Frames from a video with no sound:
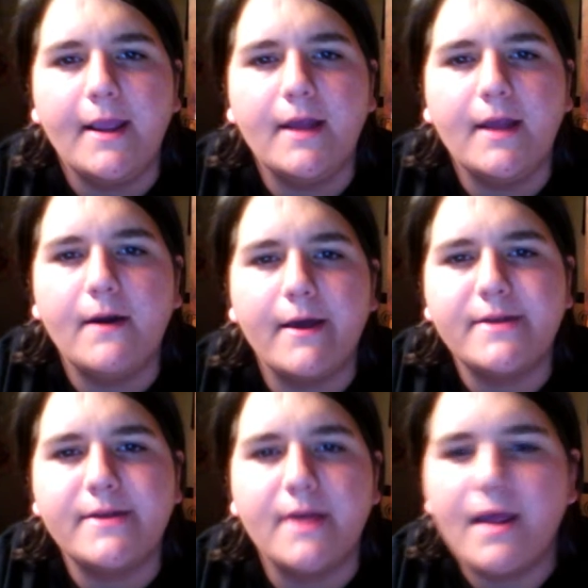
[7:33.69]
You know,
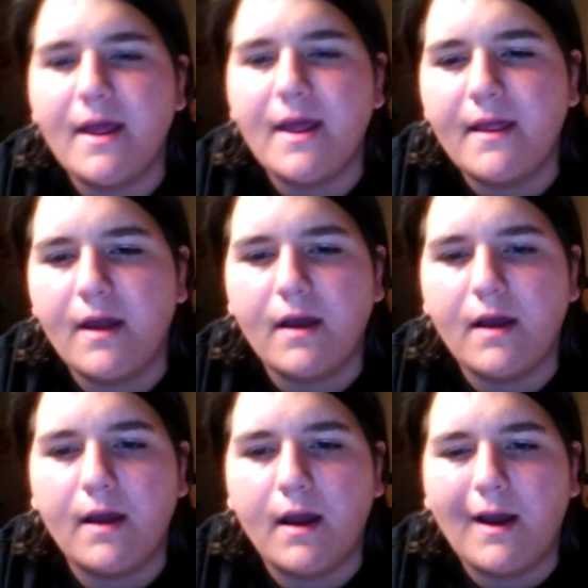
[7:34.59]
AJ,
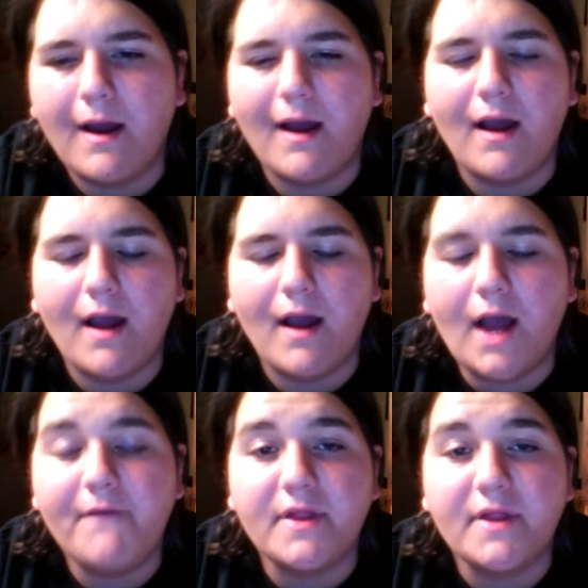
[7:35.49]

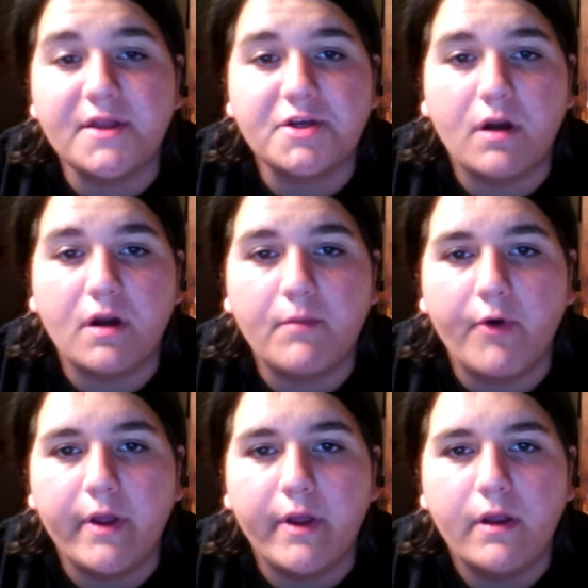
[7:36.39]
obviously Shark Boy.